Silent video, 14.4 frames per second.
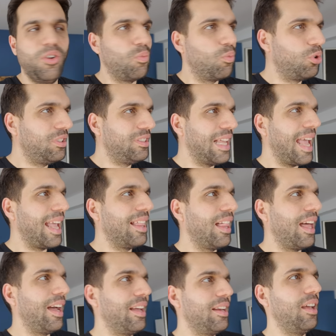more
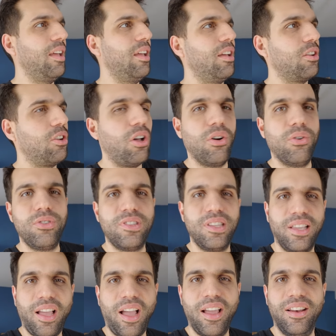daylight,
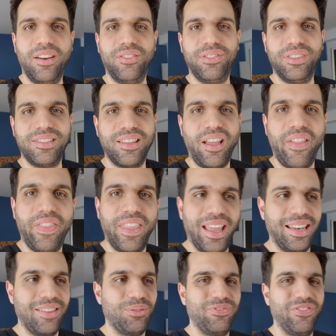cozy kind of. It's not
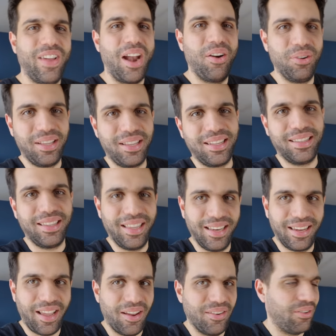that very
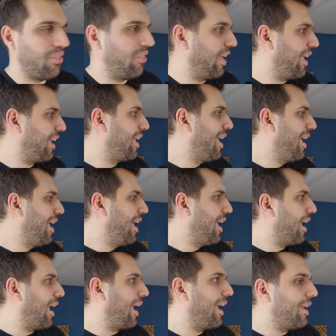clean kind of thing.
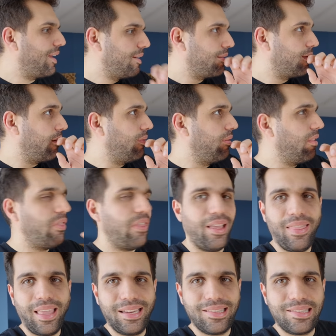And the only
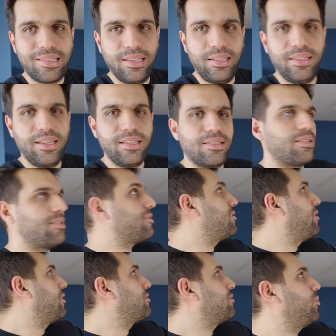thing that it still needs is
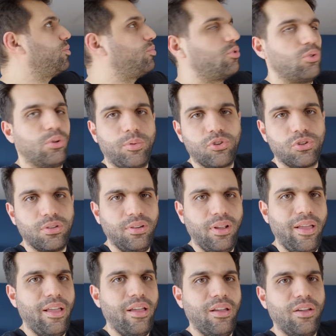like some absorption
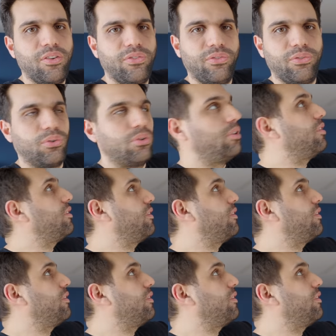for